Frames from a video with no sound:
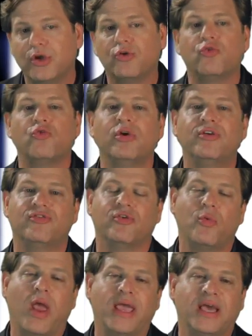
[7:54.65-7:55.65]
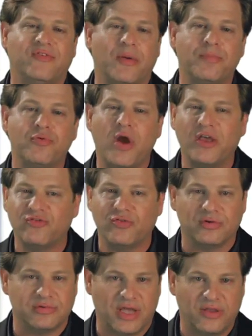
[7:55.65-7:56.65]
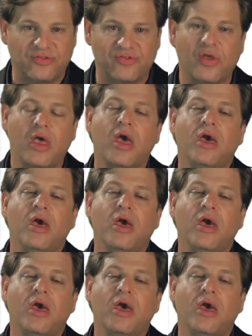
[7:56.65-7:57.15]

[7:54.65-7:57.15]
increase the rank of a press release.